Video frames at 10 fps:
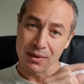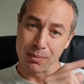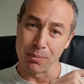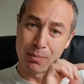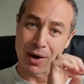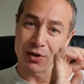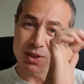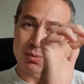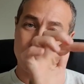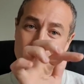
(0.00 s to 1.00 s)

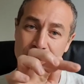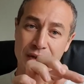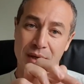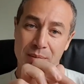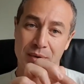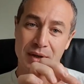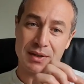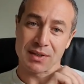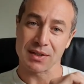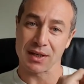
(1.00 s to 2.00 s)
multiple
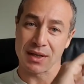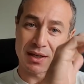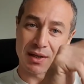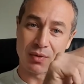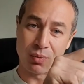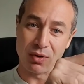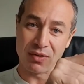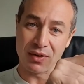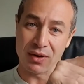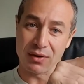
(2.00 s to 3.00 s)
fingerprints
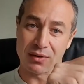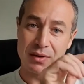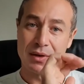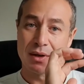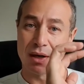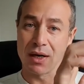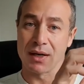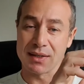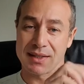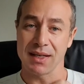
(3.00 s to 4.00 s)
within
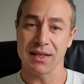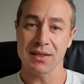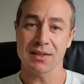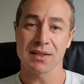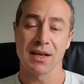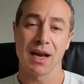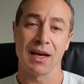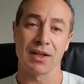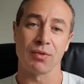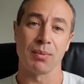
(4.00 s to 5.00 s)
settings, and
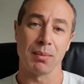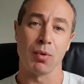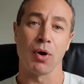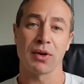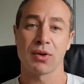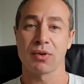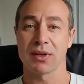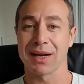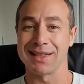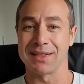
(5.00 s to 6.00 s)
it will be more
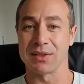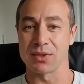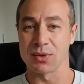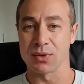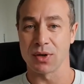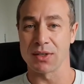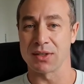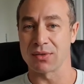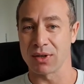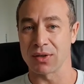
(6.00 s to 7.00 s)
accurate. I didn't do, I
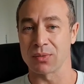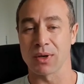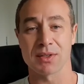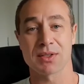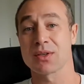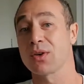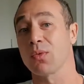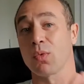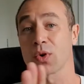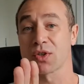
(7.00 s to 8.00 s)
created once,
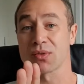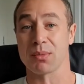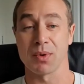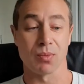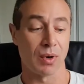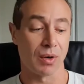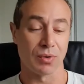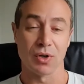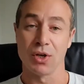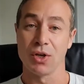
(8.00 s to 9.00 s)
works for me
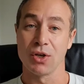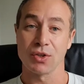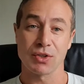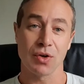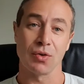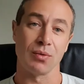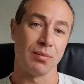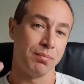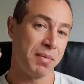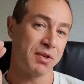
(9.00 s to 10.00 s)
well. So
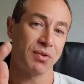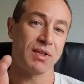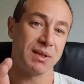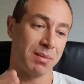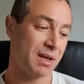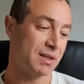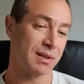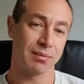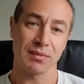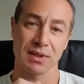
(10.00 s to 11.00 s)
battery is
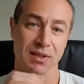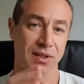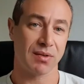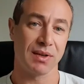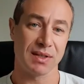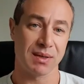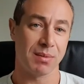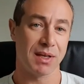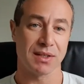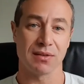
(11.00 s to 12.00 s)
amazing, screen is
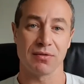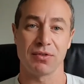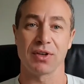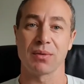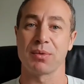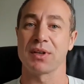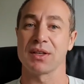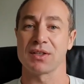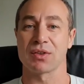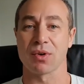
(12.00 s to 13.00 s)
amazing, fingerprint
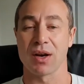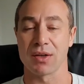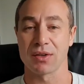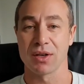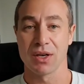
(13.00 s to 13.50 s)
is great.